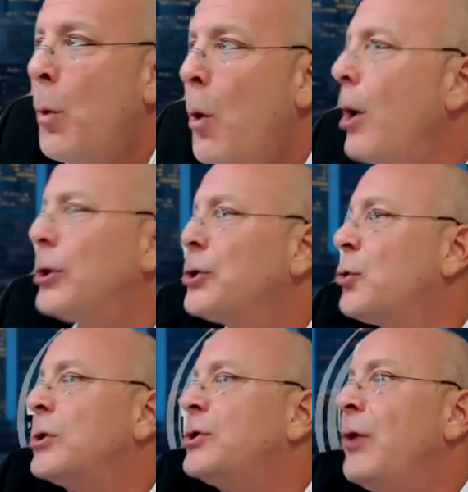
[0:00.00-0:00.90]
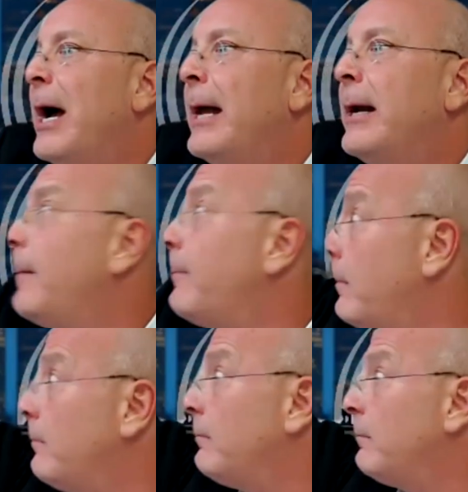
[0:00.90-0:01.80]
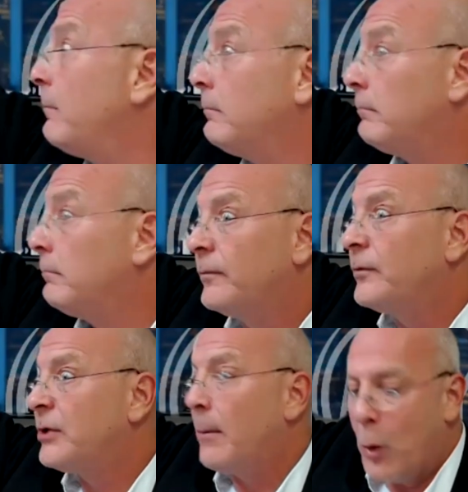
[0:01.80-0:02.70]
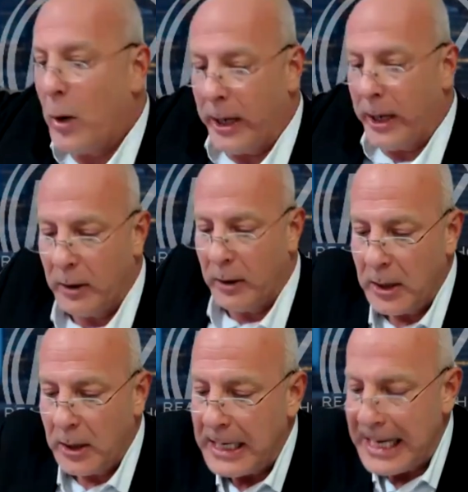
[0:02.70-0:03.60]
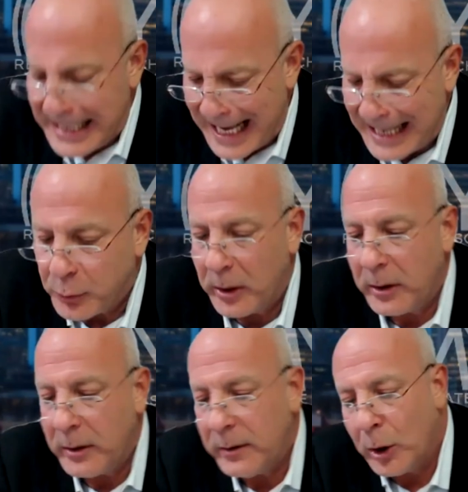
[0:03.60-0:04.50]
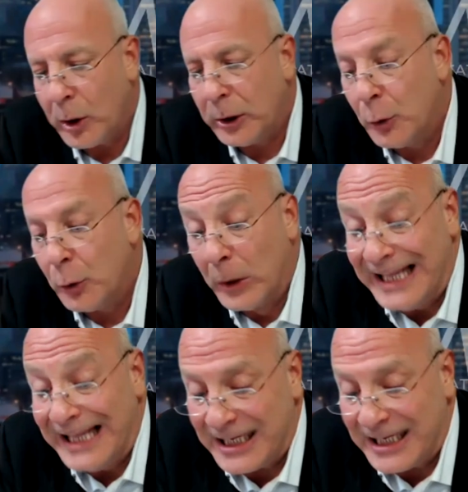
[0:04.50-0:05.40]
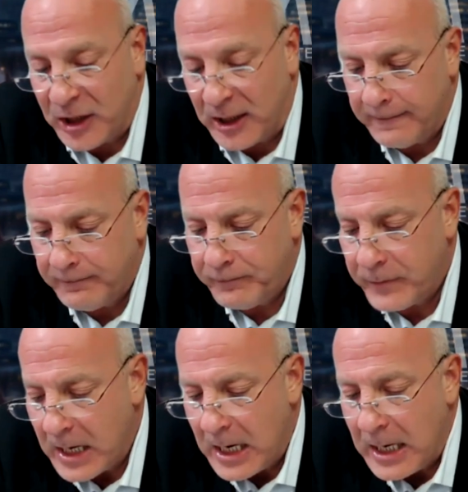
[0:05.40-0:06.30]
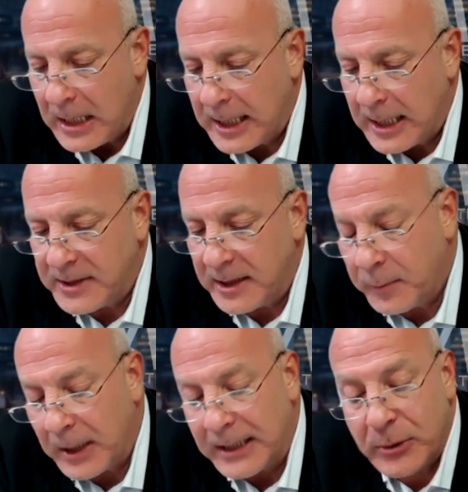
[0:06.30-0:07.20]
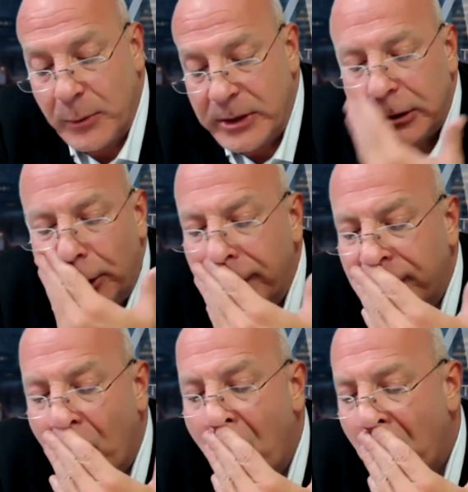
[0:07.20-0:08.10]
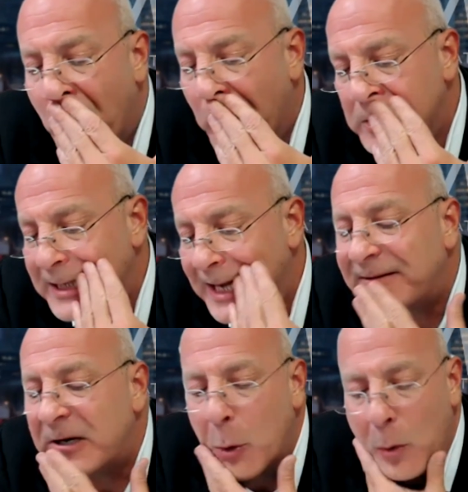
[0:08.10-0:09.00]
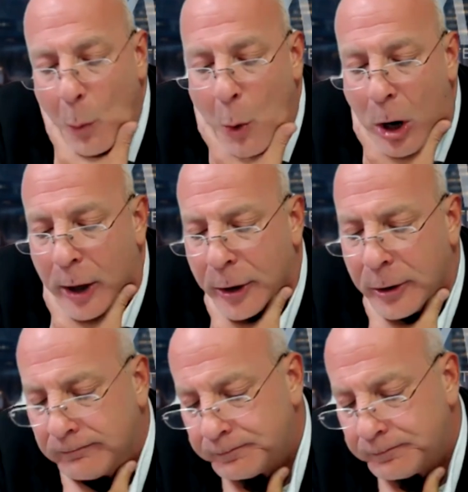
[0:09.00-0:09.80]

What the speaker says: the water source dried up somewhere. And that's where the word reliction comes into play. So we just learned 4 words that have to do with water.